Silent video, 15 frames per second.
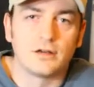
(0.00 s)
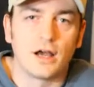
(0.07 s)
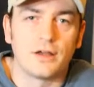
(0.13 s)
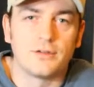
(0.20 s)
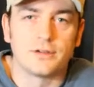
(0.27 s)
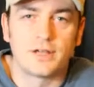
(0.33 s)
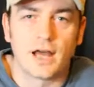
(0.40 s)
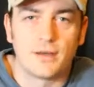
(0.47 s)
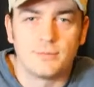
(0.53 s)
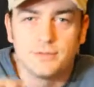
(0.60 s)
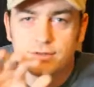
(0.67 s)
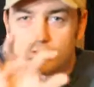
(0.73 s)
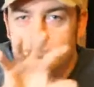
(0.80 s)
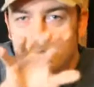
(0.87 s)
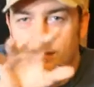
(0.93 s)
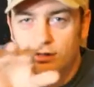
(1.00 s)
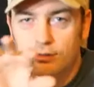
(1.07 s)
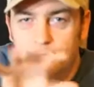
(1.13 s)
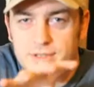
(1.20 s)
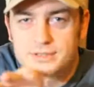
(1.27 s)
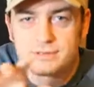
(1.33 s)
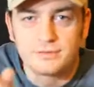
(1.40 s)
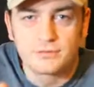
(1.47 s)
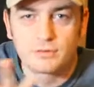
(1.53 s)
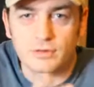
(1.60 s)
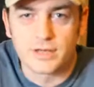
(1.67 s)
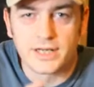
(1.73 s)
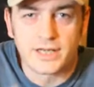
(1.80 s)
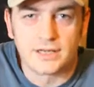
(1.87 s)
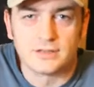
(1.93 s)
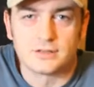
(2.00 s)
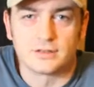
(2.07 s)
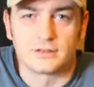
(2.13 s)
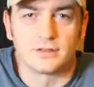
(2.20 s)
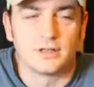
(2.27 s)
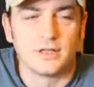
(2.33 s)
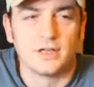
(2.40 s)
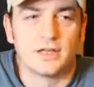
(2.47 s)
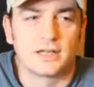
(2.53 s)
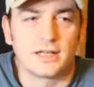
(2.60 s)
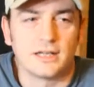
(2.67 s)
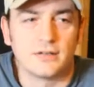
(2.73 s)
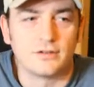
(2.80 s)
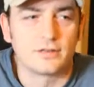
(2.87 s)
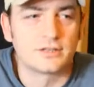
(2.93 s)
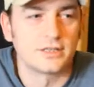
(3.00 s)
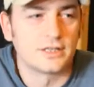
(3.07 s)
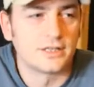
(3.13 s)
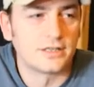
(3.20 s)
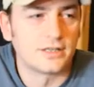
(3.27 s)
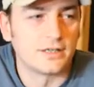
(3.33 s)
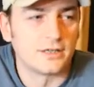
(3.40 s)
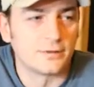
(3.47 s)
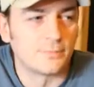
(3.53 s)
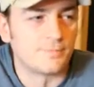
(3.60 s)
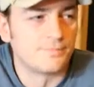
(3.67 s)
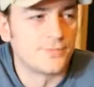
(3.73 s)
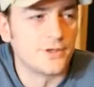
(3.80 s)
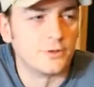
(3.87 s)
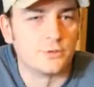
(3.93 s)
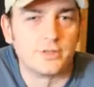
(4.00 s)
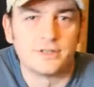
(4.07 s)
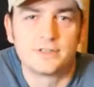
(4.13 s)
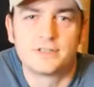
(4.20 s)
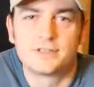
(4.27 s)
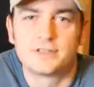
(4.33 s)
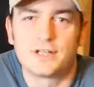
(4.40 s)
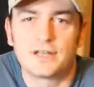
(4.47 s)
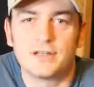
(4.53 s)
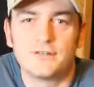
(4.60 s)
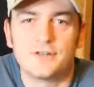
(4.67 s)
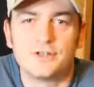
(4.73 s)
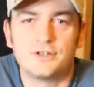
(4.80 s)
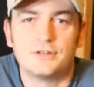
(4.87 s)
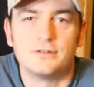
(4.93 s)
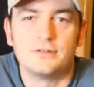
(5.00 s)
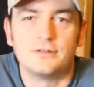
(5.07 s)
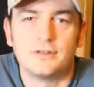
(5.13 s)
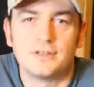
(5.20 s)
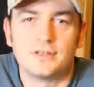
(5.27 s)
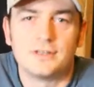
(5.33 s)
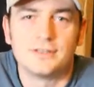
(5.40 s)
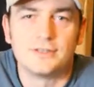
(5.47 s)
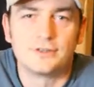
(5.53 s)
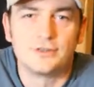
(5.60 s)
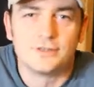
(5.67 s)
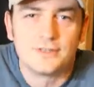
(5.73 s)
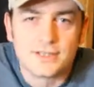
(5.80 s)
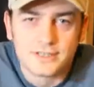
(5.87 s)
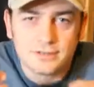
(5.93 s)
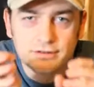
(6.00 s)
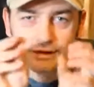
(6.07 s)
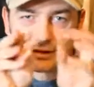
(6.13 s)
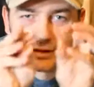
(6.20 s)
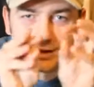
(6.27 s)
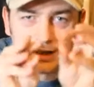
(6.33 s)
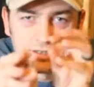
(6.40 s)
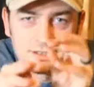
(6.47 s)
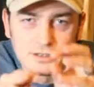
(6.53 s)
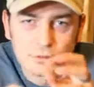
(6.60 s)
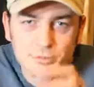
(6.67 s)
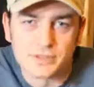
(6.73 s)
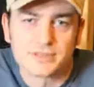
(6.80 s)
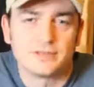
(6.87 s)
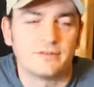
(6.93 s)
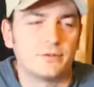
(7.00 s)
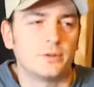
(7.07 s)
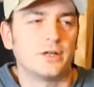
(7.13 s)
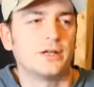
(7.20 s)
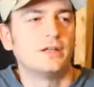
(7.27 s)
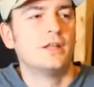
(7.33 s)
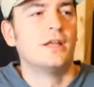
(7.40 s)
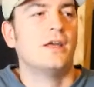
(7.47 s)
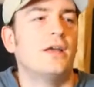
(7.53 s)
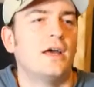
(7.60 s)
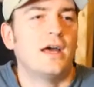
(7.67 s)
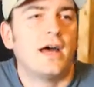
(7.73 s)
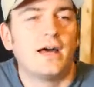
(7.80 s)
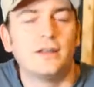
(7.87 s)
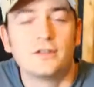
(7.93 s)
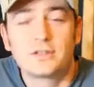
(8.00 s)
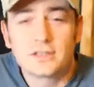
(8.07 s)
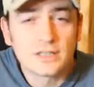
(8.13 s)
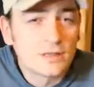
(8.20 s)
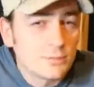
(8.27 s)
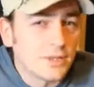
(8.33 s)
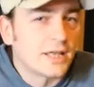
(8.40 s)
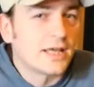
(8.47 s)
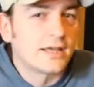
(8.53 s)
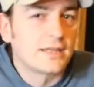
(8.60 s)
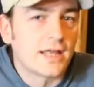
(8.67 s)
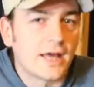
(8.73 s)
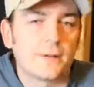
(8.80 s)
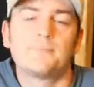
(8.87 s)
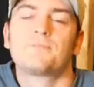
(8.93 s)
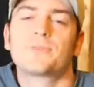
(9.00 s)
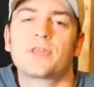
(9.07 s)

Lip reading: Other times you'll see little bits of grains, or kind of looks like, when your television isn't a good signal and the kind of little bits everywhere. It looks a little bit like that.